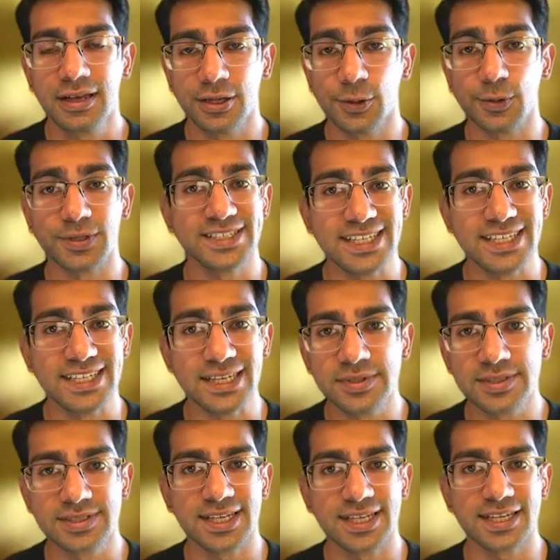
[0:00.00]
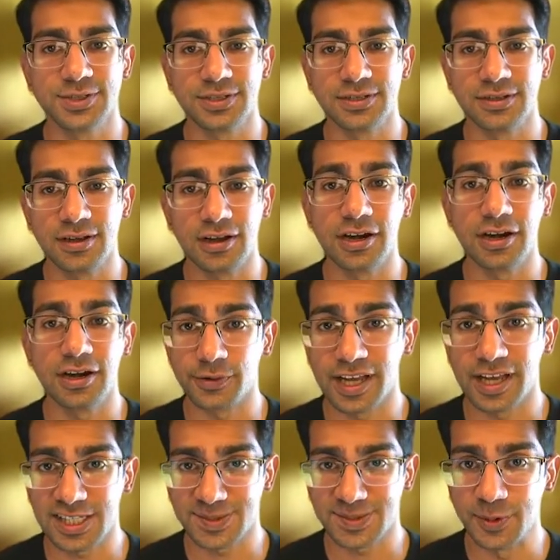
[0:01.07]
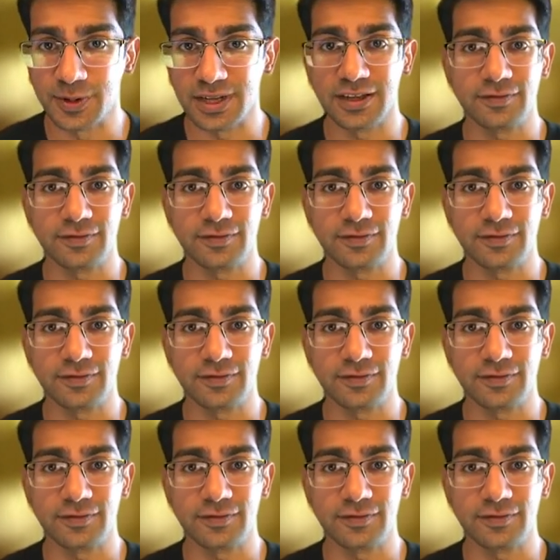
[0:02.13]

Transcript: your team's section on your dashboard.